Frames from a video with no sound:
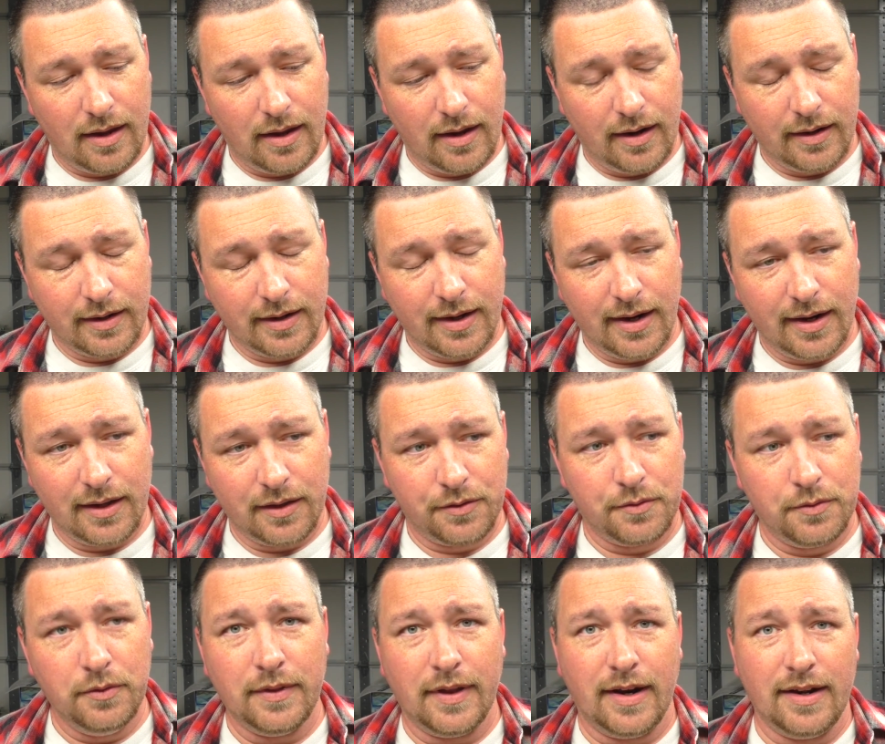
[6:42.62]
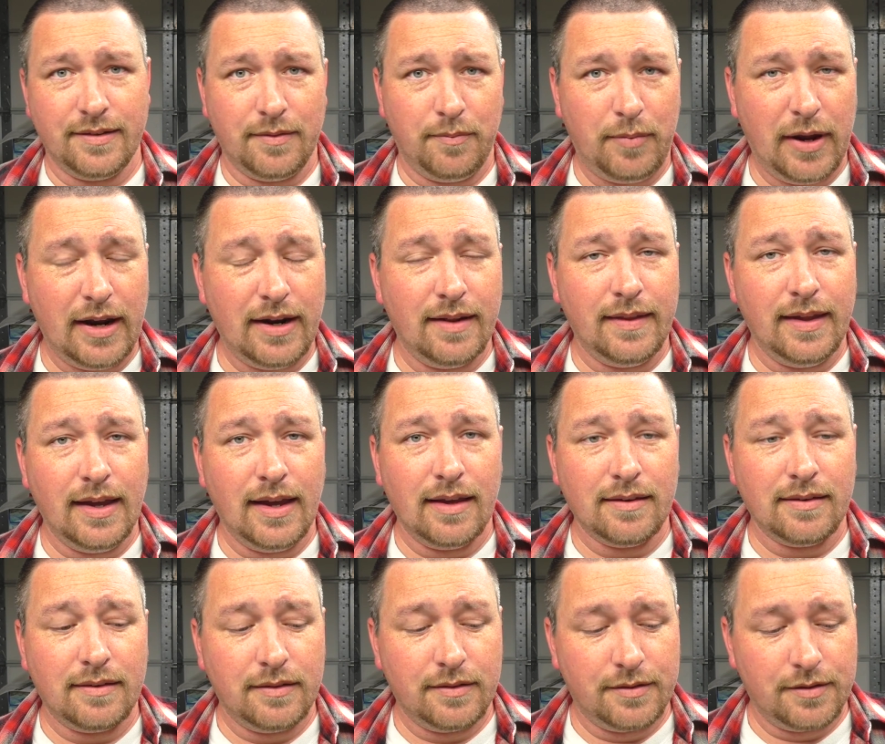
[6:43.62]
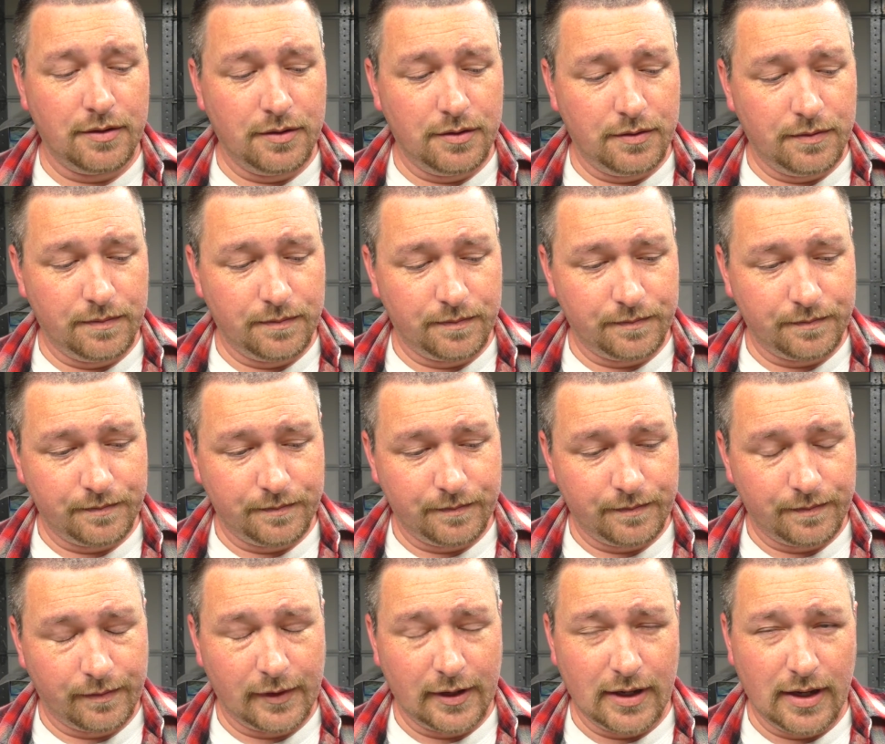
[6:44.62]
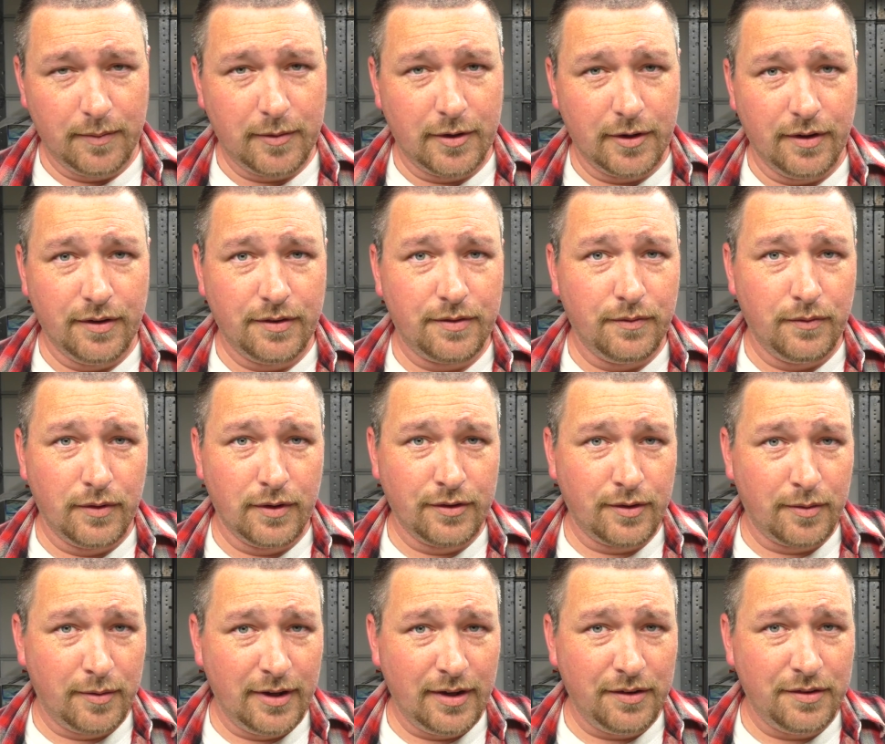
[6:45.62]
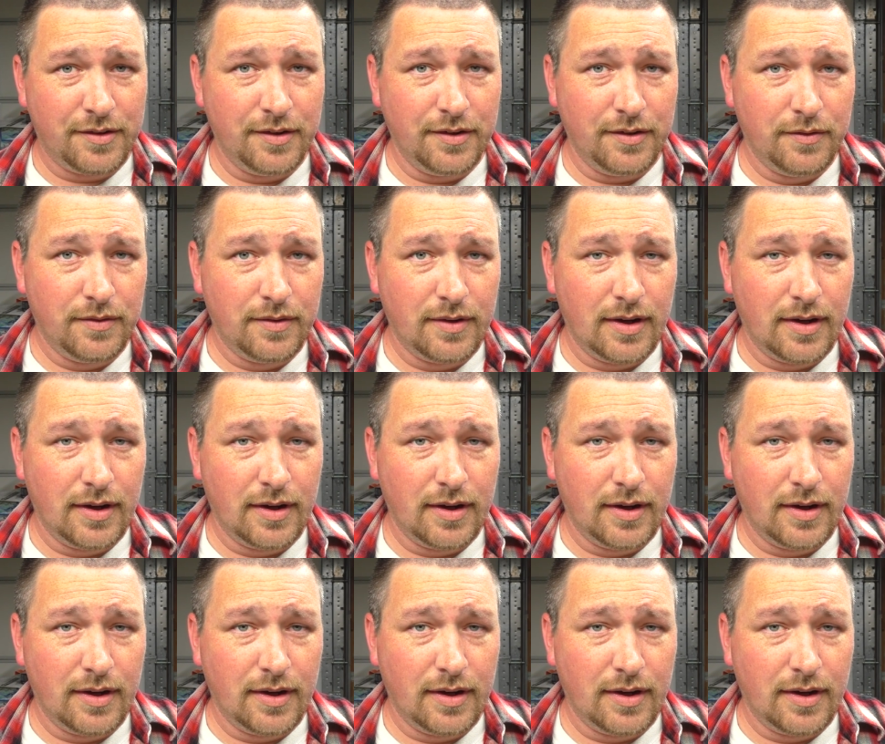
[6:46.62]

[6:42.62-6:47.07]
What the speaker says: And getting through that is a pain in the ass. So I'm curious, what does everybody else do?